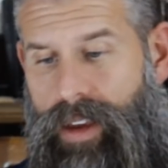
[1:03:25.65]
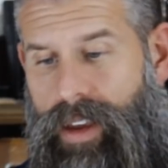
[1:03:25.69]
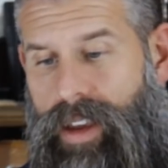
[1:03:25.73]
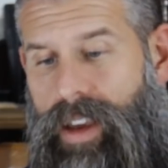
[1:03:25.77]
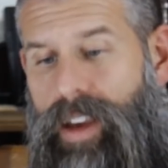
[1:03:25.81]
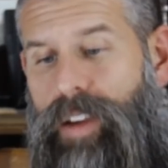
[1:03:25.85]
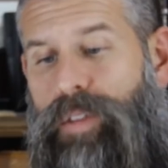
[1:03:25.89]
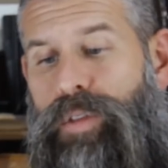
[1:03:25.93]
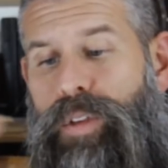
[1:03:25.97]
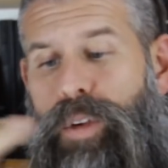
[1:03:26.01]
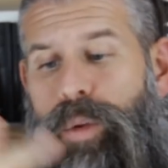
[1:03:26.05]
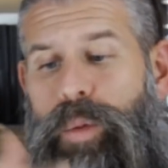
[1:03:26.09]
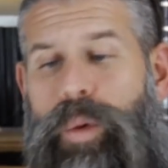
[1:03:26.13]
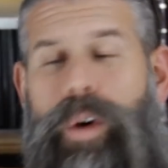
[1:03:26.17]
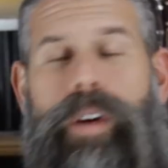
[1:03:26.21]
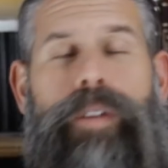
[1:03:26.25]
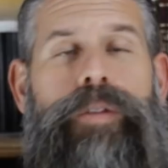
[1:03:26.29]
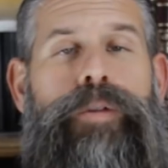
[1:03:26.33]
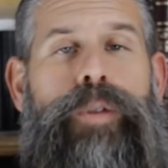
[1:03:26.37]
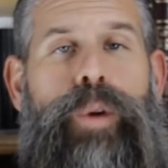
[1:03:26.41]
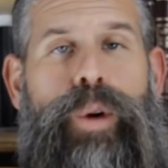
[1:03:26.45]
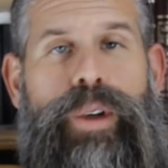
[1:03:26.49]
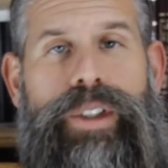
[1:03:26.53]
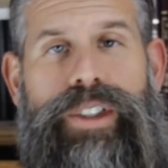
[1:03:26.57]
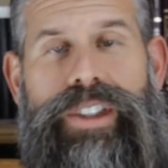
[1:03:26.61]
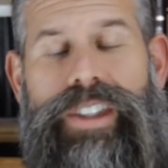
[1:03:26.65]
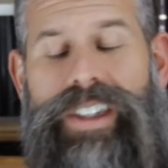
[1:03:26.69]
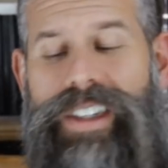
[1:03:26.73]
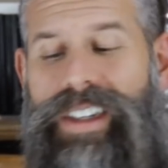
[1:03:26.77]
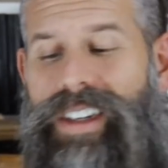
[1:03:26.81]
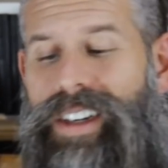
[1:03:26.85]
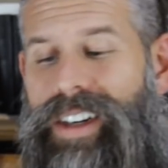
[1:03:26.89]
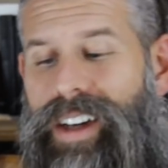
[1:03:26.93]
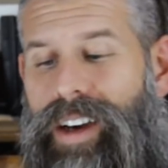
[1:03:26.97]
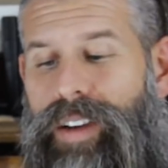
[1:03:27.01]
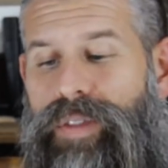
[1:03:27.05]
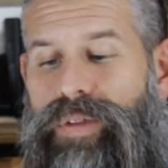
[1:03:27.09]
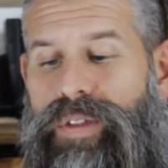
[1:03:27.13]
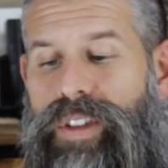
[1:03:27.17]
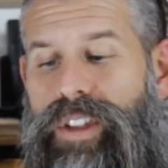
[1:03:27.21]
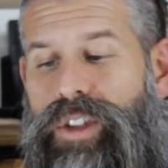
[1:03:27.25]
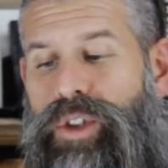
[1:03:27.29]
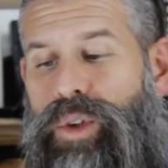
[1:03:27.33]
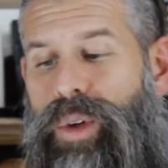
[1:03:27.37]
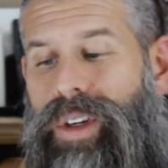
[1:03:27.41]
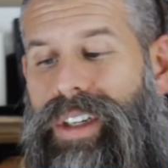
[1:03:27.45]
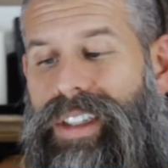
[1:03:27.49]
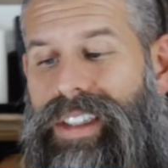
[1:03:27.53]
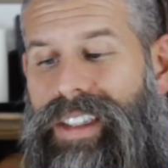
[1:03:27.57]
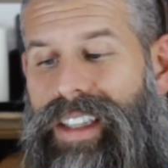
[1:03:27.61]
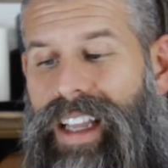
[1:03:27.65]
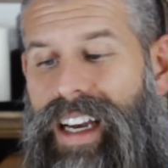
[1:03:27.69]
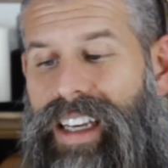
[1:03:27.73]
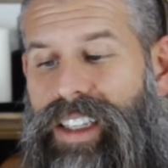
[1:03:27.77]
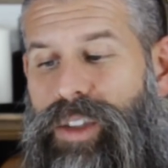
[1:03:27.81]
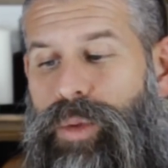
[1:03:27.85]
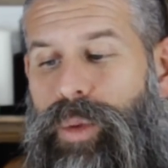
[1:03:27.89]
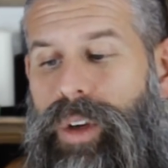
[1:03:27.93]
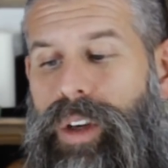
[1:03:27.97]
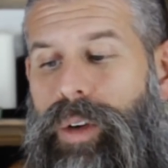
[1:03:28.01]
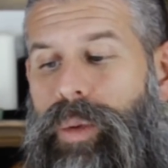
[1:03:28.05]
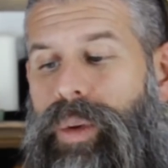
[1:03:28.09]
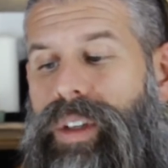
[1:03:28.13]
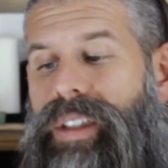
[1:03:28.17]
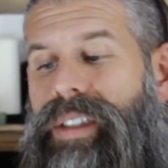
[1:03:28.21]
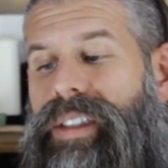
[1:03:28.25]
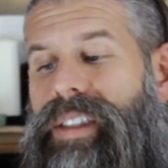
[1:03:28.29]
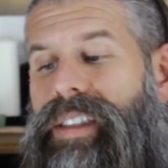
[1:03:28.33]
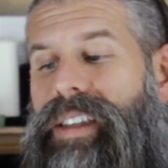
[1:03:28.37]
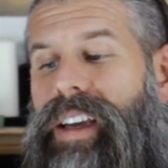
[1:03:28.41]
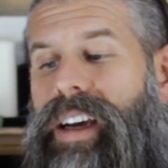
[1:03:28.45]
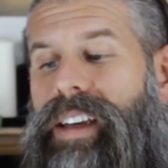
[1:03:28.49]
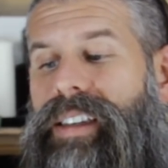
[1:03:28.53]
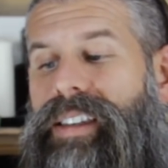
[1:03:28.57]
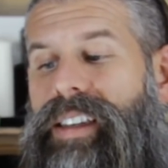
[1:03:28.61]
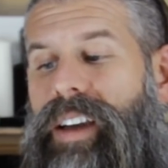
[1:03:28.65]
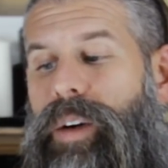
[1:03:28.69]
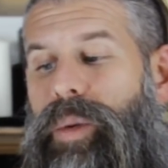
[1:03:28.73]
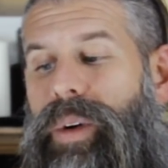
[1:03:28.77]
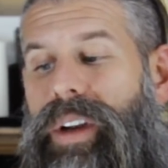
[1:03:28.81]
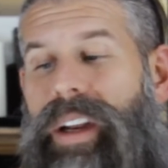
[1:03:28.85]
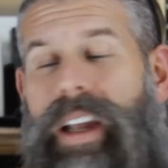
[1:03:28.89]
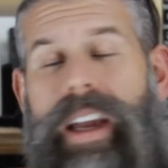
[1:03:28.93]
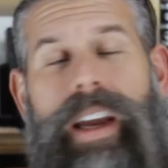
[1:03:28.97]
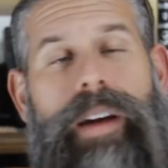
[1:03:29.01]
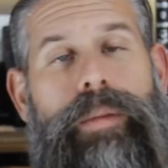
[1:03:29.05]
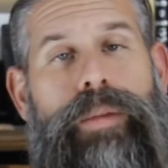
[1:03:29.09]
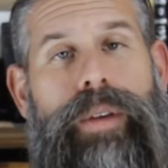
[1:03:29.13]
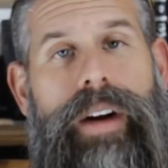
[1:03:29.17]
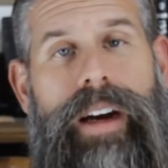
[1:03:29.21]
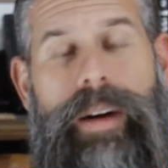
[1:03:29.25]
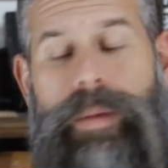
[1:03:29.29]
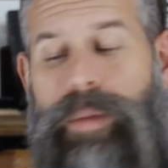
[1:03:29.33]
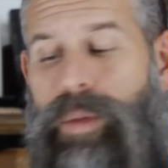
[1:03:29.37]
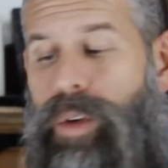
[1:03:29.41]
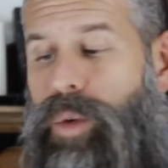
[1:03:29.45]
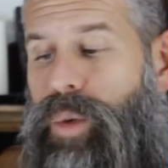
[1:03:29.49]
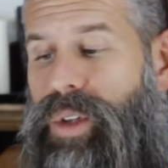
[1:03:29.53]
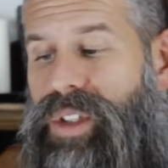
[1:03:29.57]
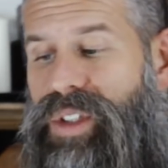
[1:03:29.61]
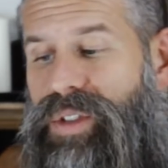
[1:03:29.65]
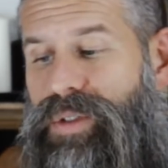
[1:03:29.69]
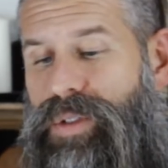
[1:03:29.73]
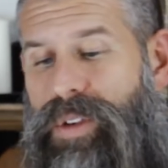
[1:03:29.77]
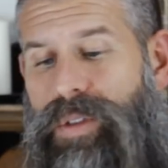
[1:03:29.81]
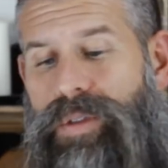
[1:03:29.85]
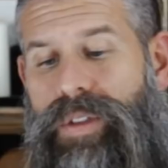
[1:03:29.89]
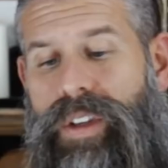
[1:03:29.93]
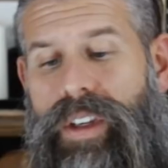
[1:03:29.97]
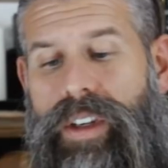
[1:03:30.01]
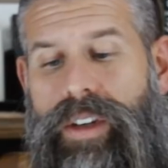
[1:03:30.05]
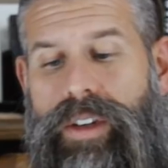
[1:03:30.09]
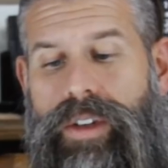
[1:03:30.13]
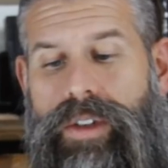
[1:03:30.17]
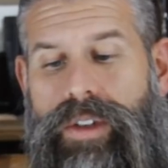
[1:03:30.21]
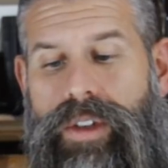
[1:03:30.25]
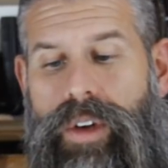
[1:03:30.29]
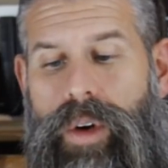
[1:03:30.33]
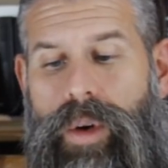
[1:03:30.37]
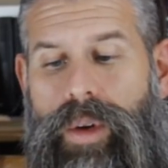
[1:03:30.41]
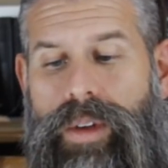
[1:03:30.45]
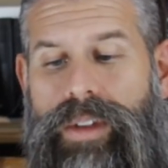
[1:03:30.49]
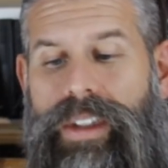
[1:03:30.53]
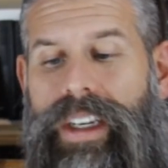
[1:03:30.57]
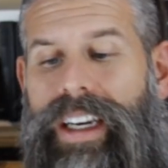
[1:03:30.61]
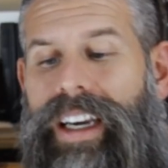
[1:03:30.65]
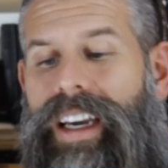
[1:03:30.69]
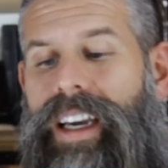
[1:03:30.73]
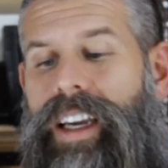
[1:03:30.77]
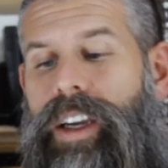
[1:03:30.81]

If you were fortunate enough to join us last week, we discussed that when Abraham was 50 years old,